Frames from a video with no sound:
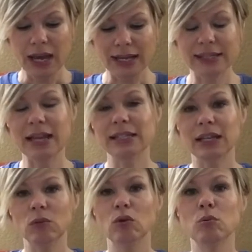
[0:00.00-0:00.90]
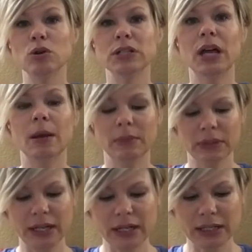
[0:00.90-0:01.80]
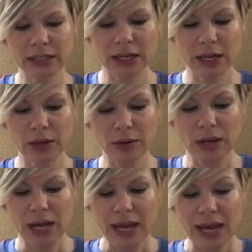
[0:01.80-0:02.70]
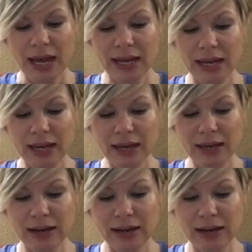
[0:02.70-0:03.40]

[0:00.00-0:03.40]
He's asking one more time, let us go. And